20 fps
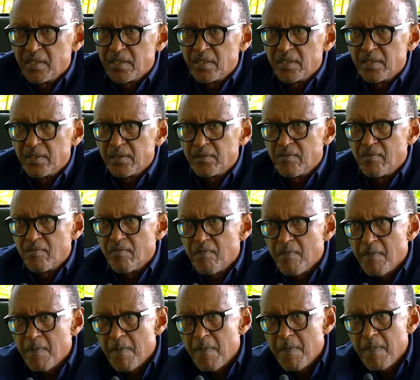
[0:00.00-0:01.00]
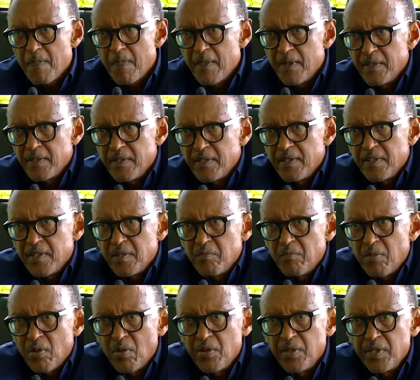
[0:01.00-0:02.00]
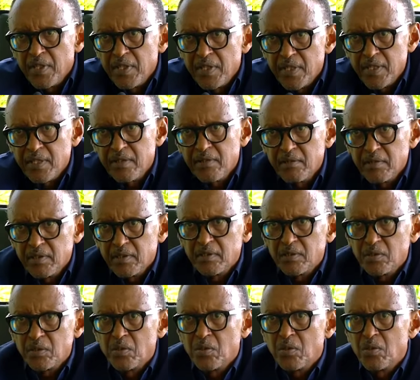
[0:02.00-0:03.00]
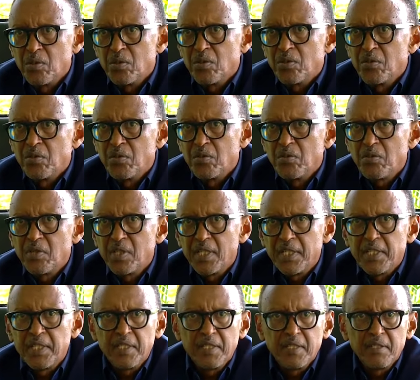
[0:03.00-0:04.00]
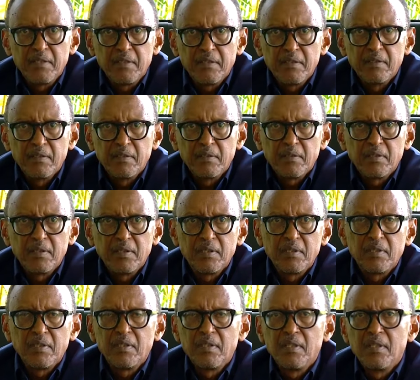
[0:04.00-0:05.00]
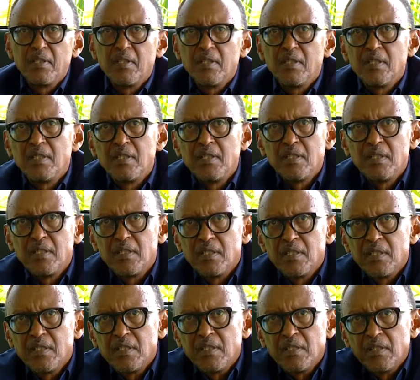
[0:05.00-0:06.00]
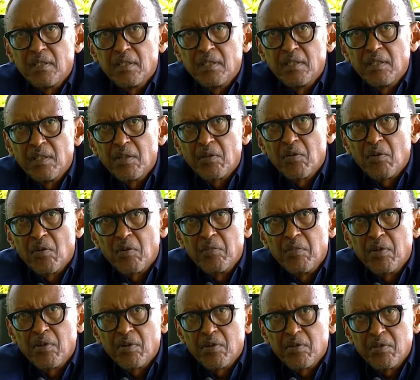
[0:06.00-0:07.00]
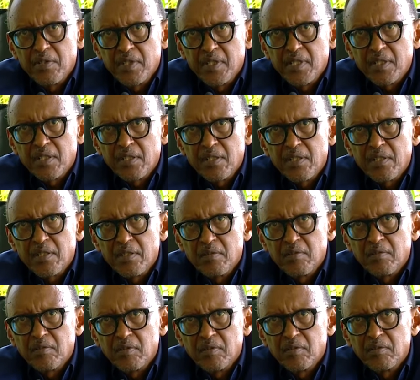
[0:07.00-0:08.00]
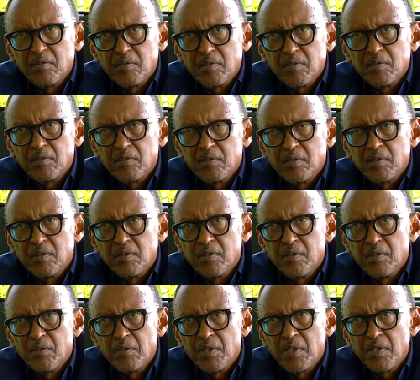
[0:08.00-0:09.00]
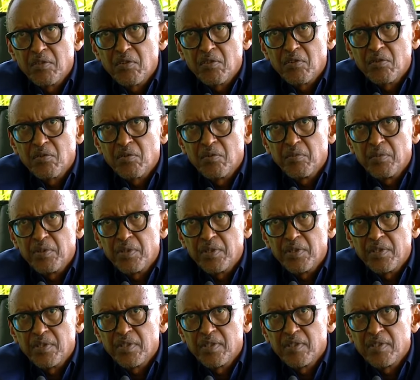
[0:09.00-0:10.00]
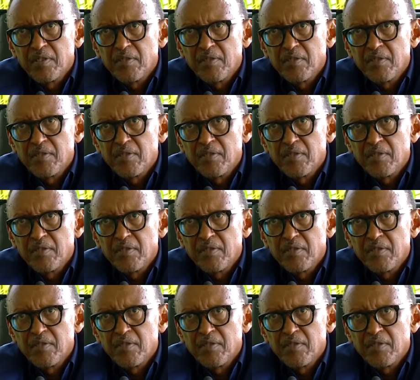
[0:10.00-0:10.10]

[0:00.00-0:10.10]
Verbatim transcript: um, it is broadened or you look at it. Uh, in a global context the way it should be.